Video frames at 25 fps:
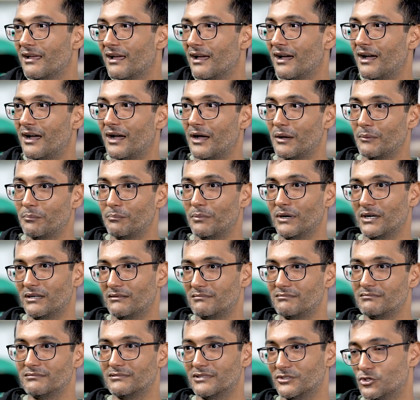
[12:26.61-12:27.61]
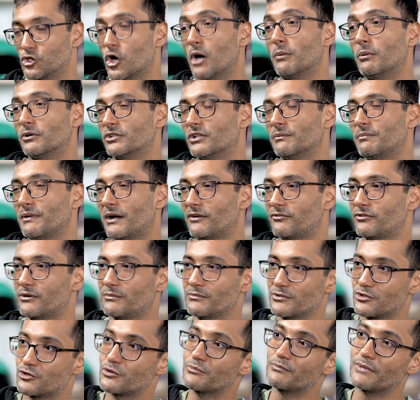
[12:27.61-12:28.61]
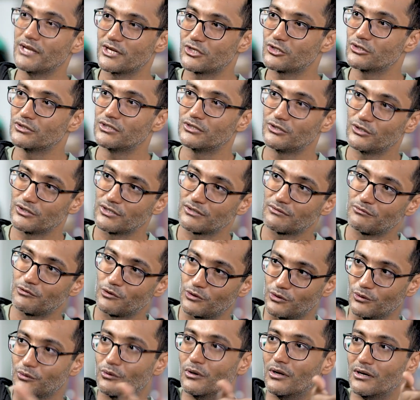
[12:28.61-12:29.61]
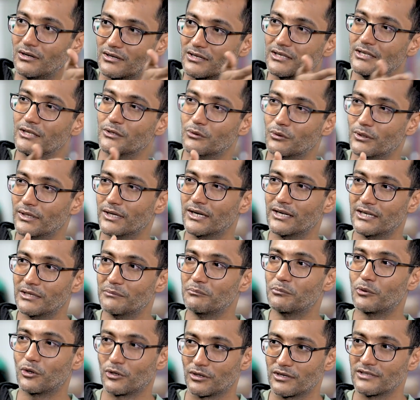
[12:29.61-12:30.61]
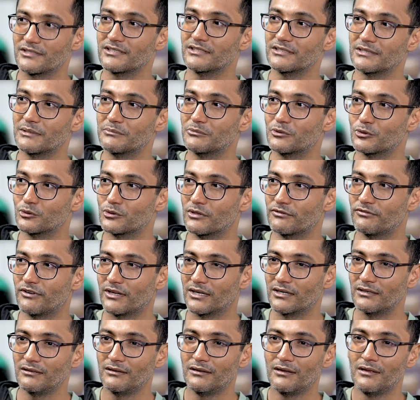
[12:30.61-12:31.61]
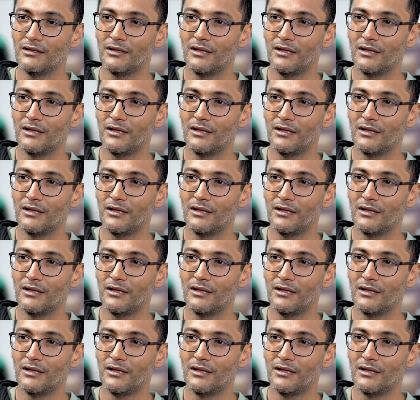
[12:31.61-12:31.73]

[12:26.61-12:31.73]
But the job of the platform is to make sure that you're really going ahead and progressing them through the funnel.